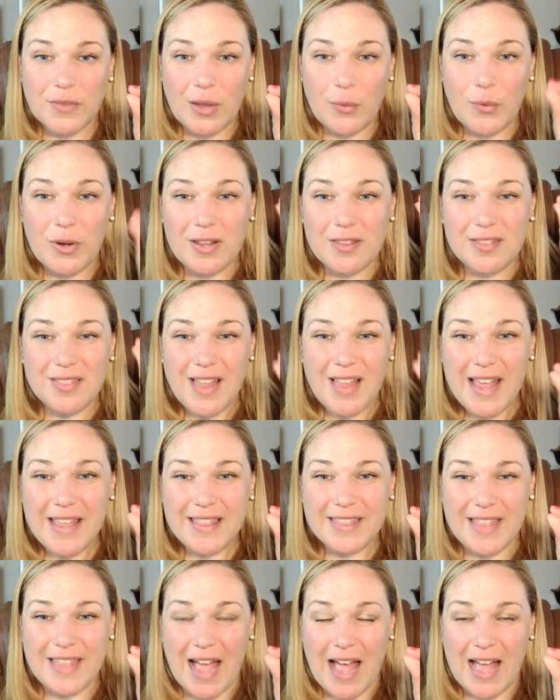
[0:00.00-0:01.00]
And we didn't
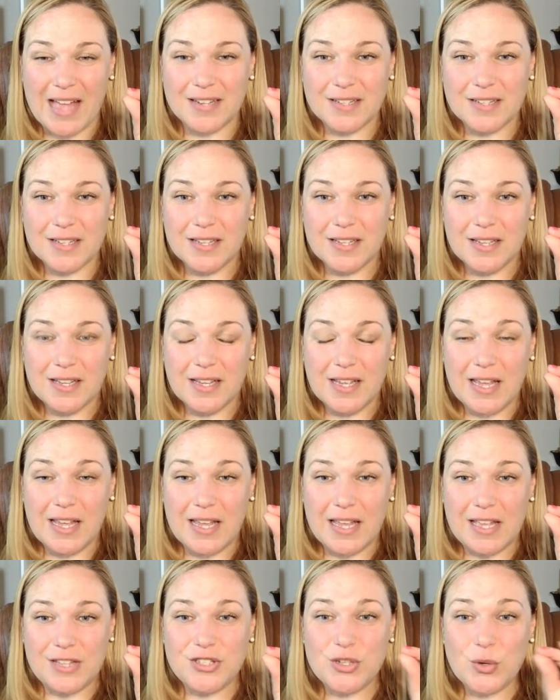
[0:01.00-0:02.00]
like that.
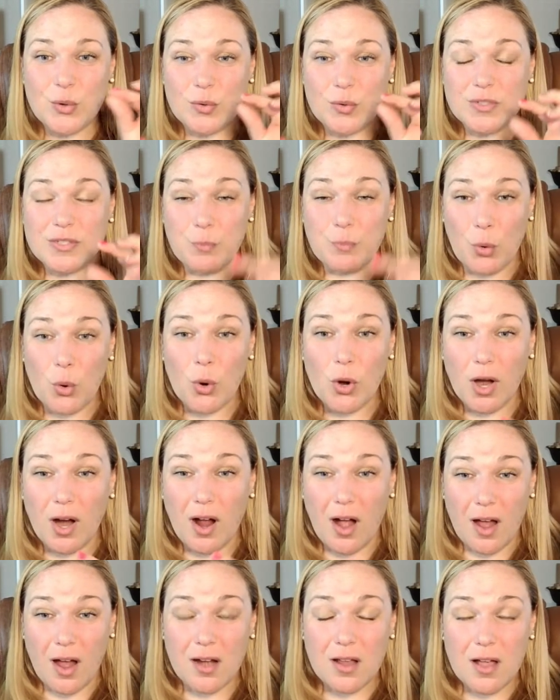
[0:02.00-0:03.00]
And so it was
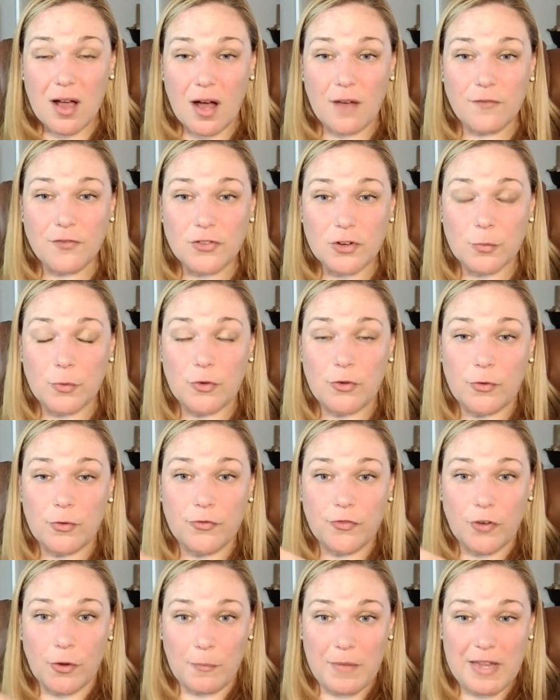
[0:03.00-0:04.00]
more uncomfortable
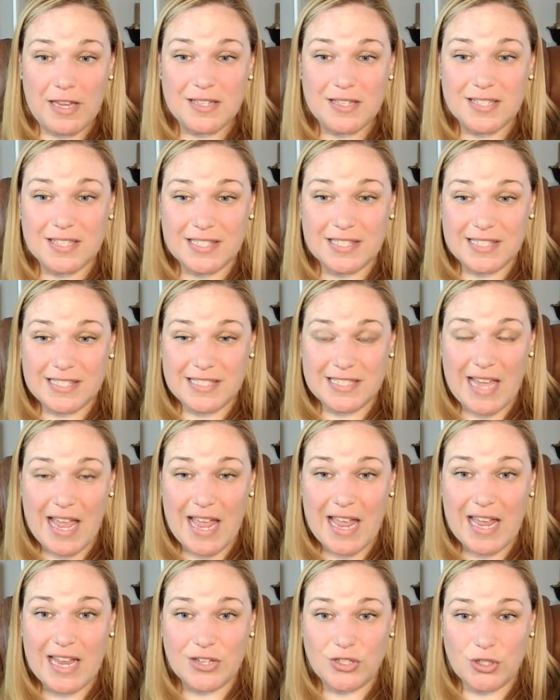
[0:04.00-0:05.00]
for me to
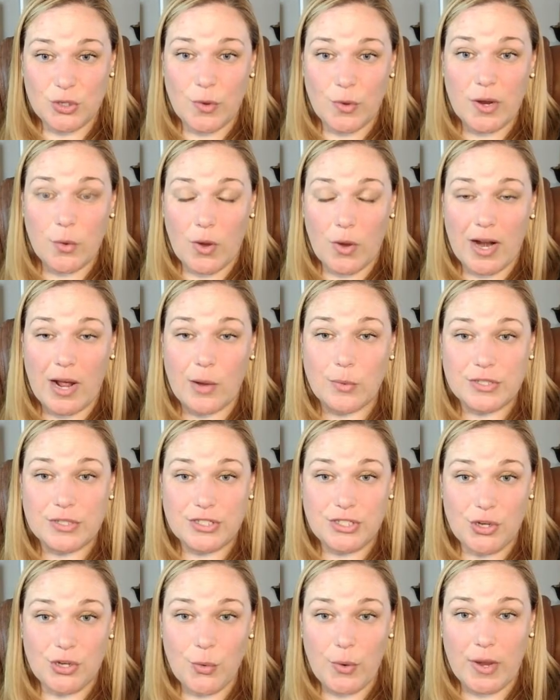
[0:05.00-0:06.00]
stay doing what I
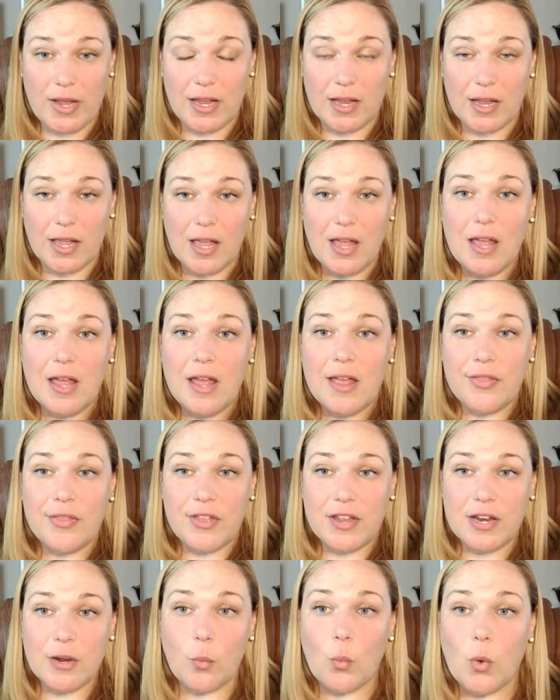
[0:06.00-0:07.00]
was doing
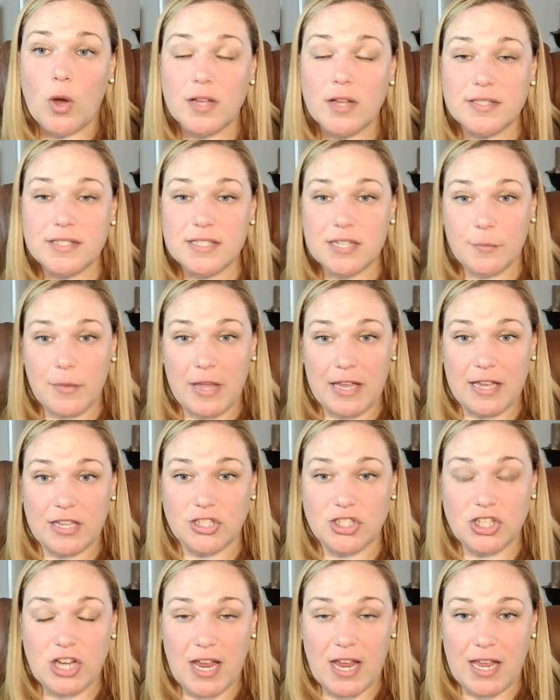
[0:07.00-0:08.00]
than it was to make a
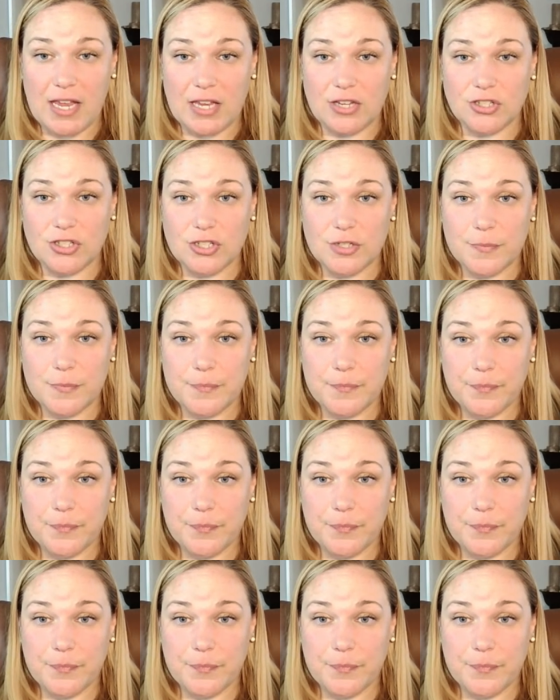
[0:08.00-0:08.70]
change.